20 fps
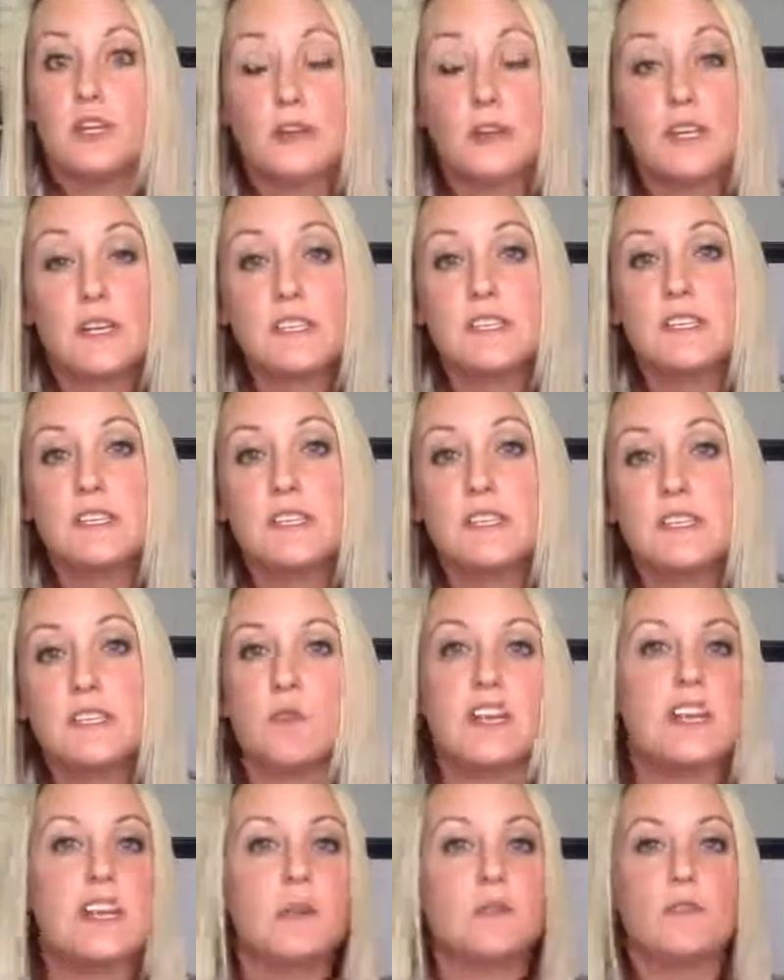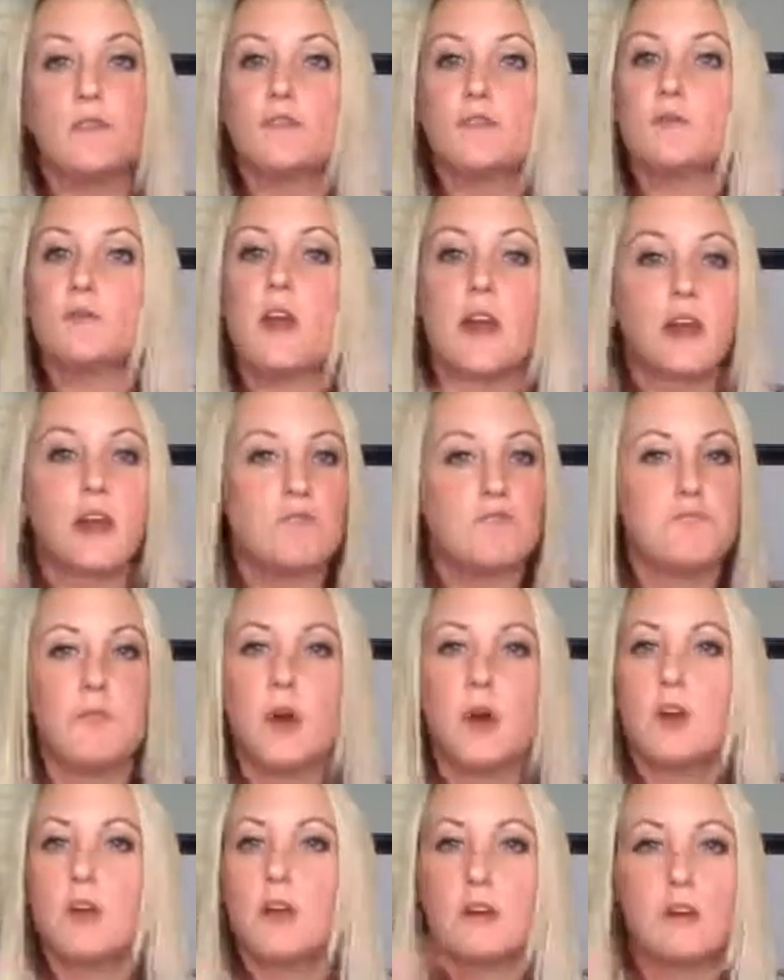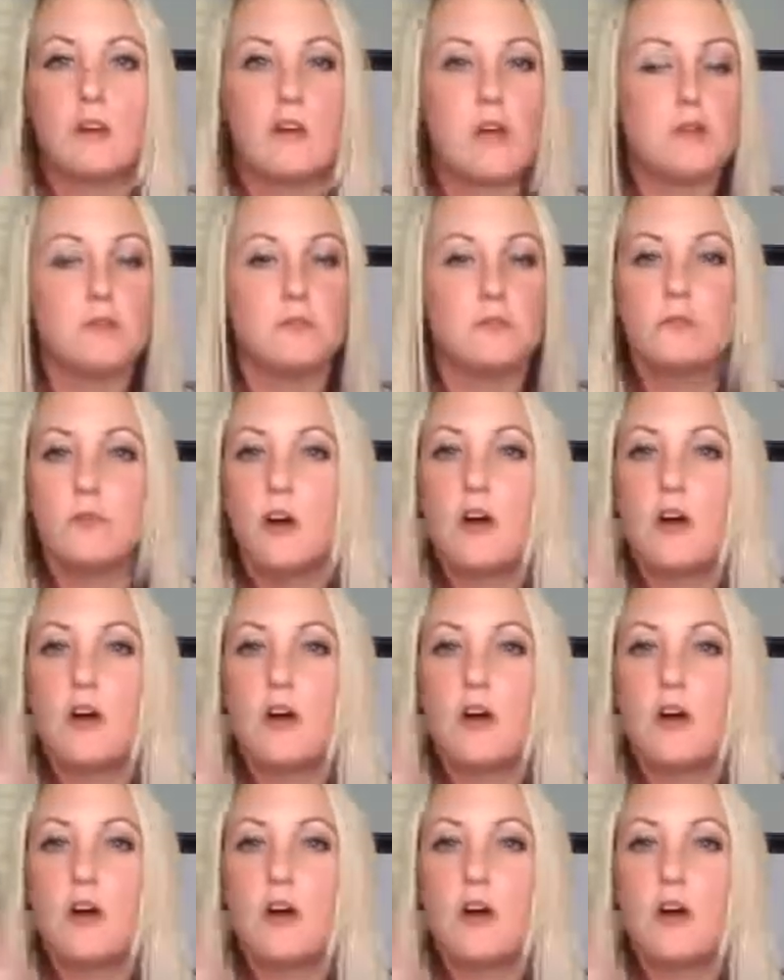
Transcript: during season, we keep those running all year long.